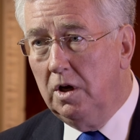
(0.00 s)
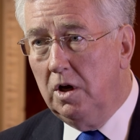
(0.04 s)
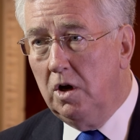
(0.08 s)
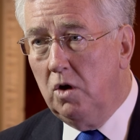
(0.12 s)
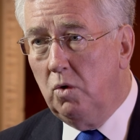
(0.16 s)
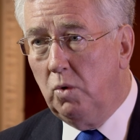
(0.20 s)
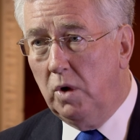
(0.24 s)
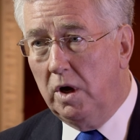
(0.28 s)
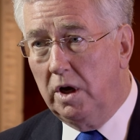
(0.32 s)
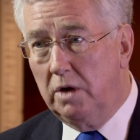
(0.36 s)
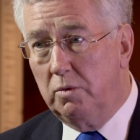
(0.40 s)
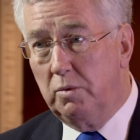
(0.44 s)

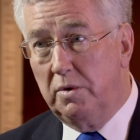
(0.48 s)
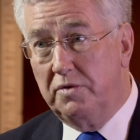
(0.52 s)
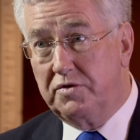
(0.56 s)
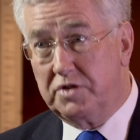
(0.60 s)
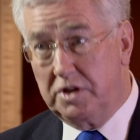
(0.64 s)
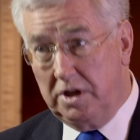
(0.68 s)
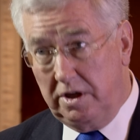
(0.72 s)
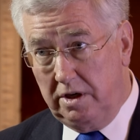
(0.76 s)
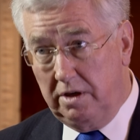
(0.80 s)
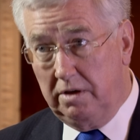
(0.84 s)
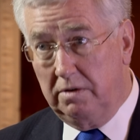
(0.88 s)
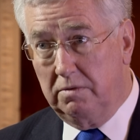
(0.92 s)
Well, we've
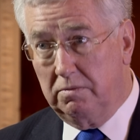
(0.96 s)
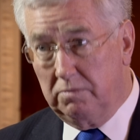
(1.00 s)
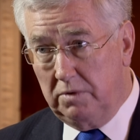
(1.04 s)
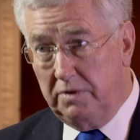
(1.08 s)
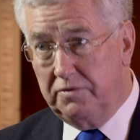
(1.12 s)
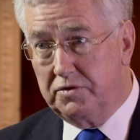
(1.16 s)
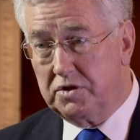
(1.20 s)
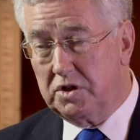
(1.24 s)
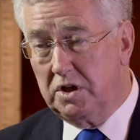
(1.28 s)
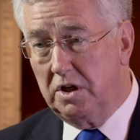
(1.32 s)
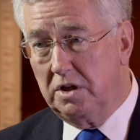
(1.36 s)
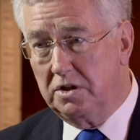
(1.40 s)
seen
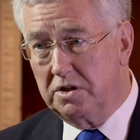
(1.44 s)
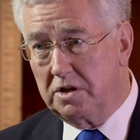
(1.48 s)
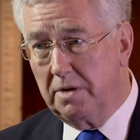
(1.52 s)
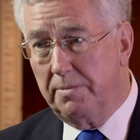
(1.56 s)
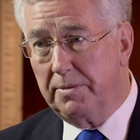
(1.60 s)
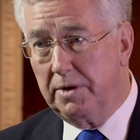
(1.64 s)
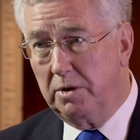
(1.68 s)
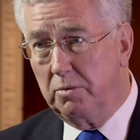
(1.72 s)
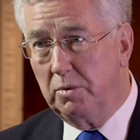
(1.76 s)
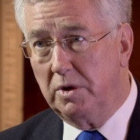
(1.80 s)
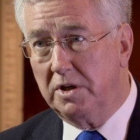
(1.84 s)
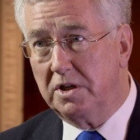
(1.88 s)
we've seen
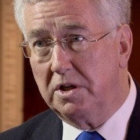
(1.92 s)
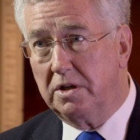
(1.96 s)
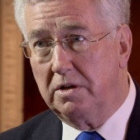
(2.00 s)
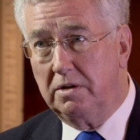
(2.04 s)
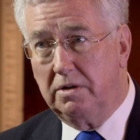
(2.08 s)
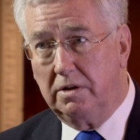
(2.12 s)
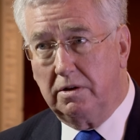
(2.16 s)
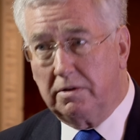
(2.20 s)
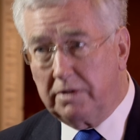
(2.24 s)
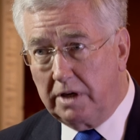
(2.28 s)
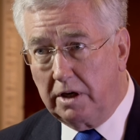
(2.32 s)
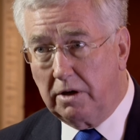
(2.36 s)
something we
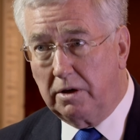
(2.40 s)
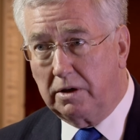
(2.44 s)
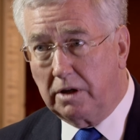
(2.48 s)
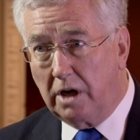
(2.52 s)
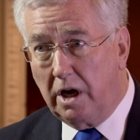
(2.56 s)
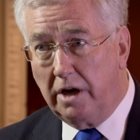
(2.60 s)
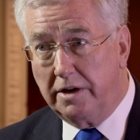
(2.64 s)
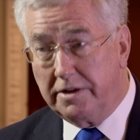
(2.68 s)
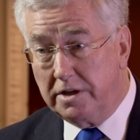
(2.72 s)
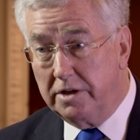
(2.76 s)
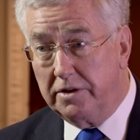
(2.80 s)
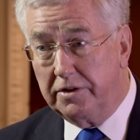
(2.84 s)
didn't think
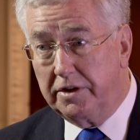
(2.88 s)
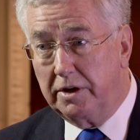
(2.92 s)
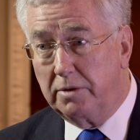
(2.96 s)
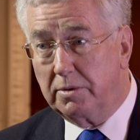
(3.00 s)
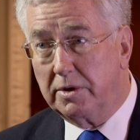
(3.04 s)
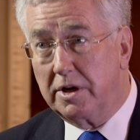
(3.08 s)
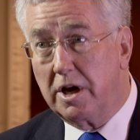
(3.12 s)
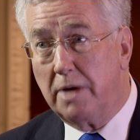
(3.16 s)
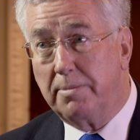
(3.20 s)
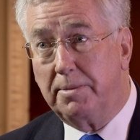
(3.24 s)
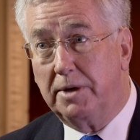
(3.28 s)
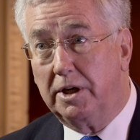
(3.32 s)
I didn't think
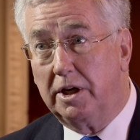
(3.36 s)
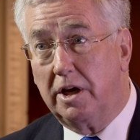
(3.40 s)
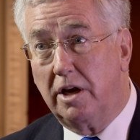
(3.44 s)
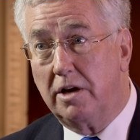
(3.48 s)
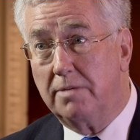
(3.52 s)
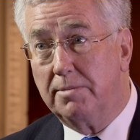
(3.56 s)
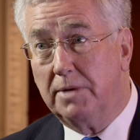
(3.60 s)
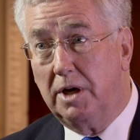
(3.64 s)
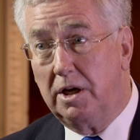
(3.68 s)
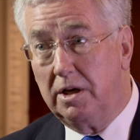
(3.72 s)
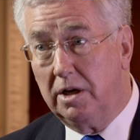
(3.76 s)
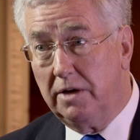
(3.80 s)
would happen again in
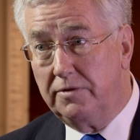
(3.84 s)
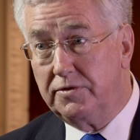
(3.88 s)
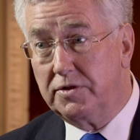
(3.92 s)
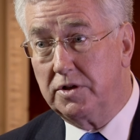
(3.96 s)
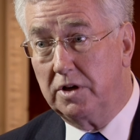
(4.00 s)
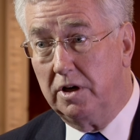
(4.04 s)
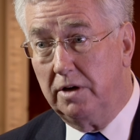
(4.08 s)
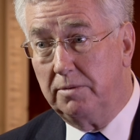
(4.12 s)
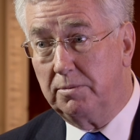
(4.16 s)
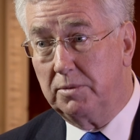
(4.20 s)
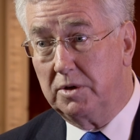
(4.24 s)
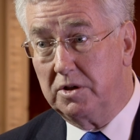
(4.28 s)
my
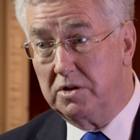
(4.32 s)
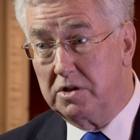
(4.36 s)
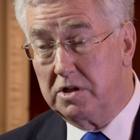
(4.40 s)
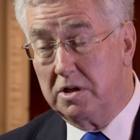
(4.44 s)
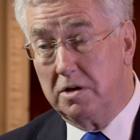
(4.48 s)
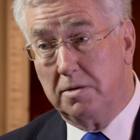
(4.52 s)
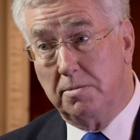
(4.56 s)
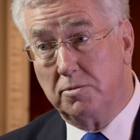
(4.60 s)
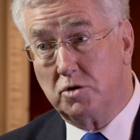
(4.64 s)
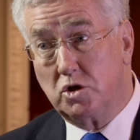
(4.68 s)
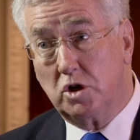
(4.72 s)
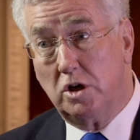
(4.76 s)
lifetime. We've seen
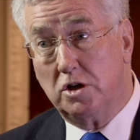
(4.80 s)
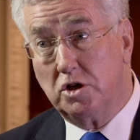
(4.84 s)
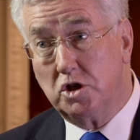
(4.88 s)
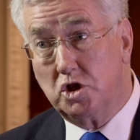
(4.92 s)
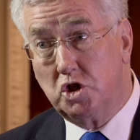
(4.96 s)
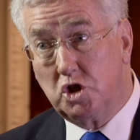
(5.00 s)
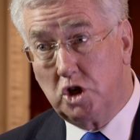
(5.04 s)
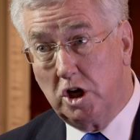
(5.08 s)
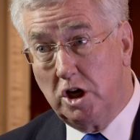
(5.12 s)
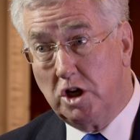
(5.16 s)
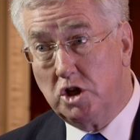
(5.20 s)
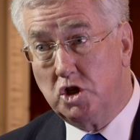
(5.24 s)
him trying to
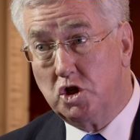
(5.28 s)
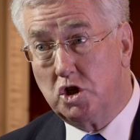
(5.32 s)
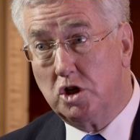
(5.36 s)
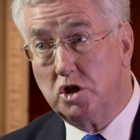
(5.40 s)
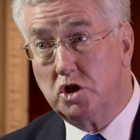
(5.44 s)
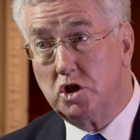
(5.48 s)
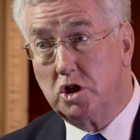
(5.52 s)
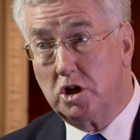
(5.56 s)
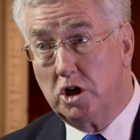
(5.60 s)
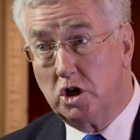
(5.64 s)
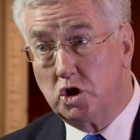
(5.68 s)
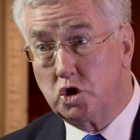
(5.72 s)
change
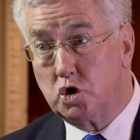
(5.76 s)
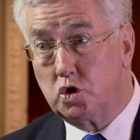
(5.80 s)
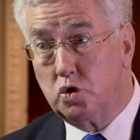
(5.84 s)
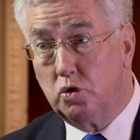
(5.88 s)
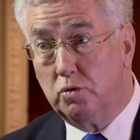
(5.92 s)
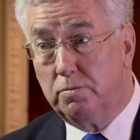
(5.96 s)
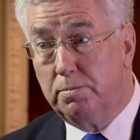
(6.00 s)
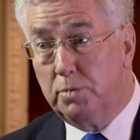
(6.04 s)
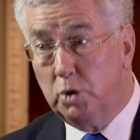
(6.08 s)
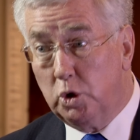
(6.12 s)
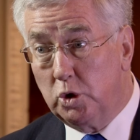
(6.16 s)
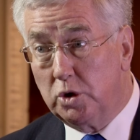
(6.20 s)
international
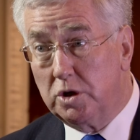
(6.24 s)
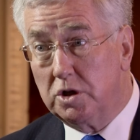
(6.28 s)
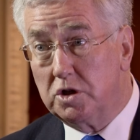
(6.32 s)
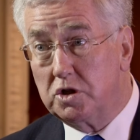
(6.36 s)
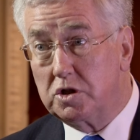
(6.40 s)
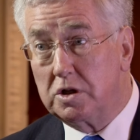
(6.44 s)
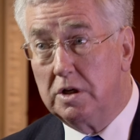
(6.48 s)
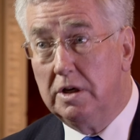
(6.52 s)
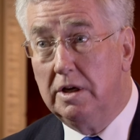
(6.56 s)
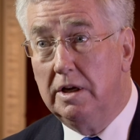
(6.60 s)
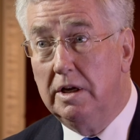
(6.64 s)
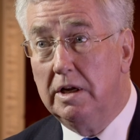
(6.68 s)

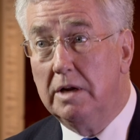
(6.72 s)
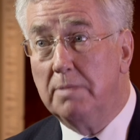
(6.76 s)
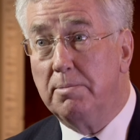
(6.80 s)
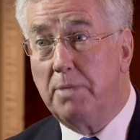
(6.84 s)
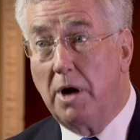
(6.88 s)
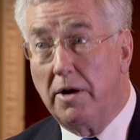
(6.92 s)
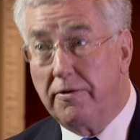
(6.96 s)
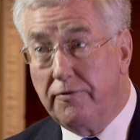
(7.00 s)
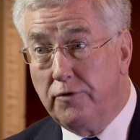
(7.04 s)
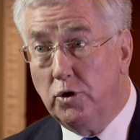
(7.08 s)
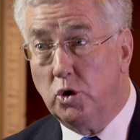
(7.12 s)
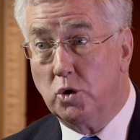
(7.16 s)
borders
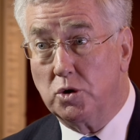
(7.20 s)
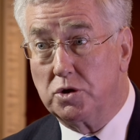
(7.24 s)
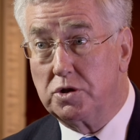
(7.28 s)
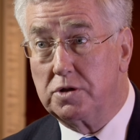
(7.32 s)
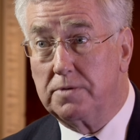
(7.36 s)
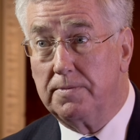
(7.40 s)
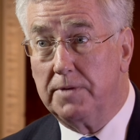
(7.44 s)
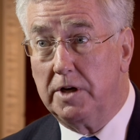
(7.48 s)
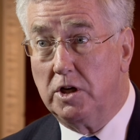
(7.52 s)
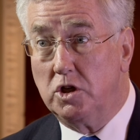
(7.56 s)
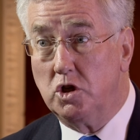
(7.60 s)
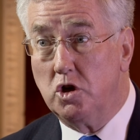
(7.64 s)
by force
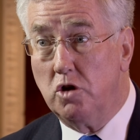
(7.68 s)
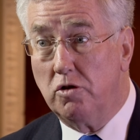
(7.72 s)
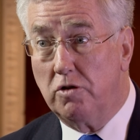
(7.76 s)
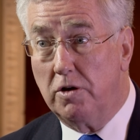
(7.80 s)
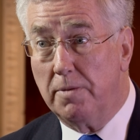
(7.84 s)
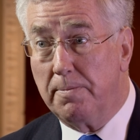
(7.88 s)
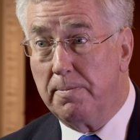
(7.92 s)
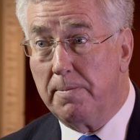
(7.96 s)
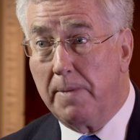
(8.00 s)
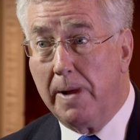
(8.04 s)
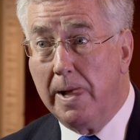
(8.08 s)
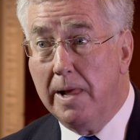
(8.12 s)
in
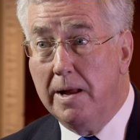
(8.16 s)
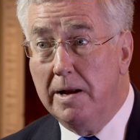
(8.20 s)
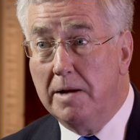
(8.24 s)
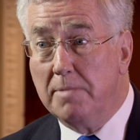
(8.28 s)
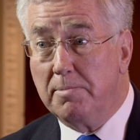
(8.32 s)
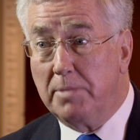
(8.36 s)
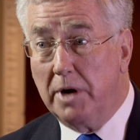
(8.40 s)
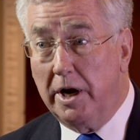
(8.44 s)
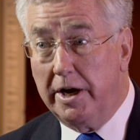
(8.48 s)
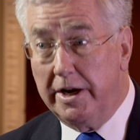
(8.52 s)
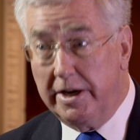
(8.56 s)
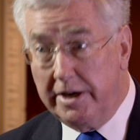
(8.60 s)
Europe,
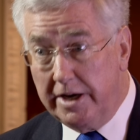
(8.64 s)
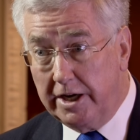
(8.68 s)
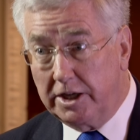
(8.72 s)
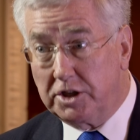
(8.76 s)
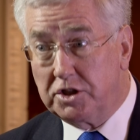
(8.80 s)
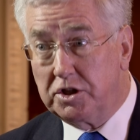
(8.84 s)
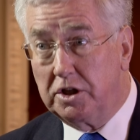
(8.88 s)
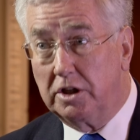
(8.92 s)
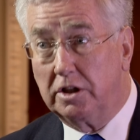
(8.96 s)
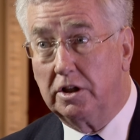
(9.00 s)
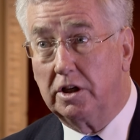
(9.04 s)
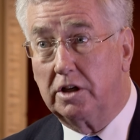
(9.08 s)
by
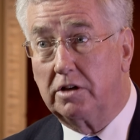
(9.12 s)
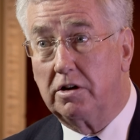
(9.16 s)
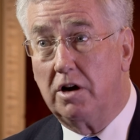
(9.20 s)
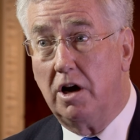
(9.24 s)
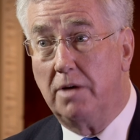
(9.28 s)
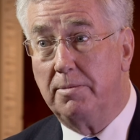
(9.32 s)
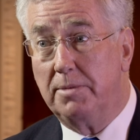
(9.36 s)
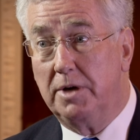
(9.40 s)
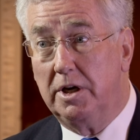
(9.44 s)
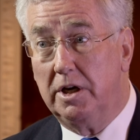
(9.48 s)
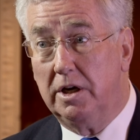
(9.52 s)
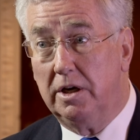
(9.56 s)
annexing the
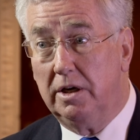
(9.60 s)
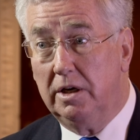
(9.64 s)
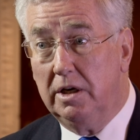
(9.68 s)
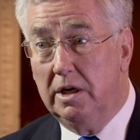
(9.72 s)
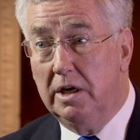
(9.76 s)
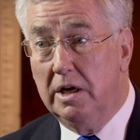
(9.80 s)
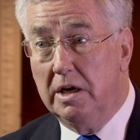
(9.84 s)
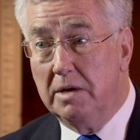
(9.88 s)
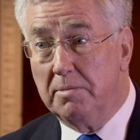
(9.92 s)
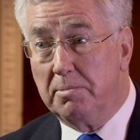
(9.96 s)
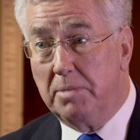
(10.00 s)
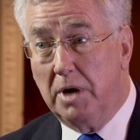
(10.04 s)
Crimea,
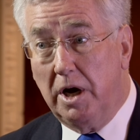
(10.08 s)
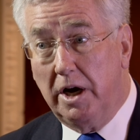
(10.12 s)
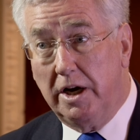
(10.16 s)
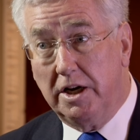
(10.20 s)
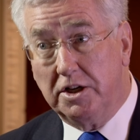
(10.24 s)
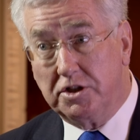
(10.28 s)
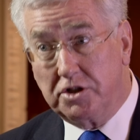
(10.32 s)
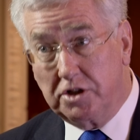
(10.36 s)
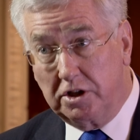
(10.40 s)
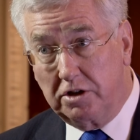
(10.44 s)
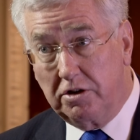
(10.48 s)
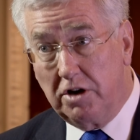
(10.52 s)
by
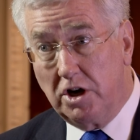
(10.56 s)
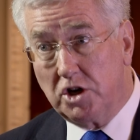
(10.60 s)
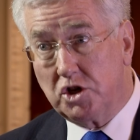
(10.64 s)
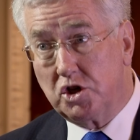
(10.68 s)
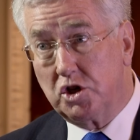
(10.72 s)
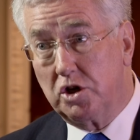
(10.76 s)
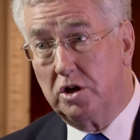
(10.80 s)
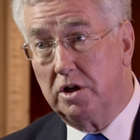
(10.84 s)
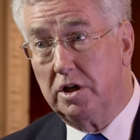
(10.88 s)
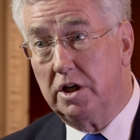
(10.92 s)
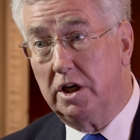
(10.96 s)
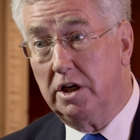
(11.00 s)
his
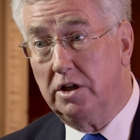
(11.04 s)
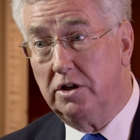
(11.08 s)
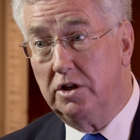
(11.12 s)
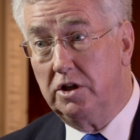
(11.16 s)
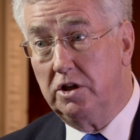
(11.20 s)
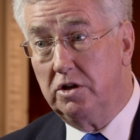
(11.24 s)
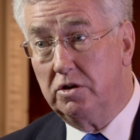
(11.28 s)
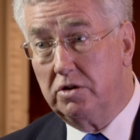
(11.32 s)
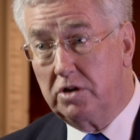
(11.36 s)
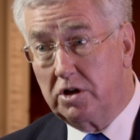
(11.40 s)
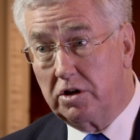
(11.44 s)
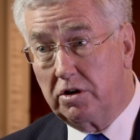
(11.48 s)
aggression in the
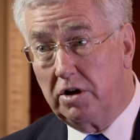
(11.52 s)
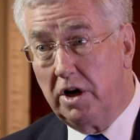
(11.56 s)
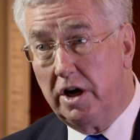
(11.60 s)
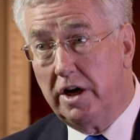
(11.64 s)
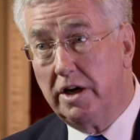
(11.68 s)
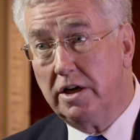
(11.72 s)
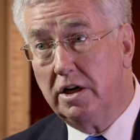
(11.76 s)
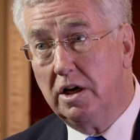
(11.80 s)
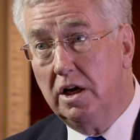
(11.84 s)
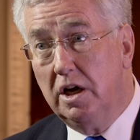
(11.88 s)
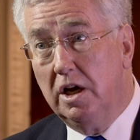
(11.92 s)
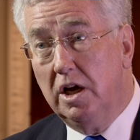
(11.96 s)

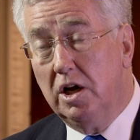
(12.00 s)
Ukraine.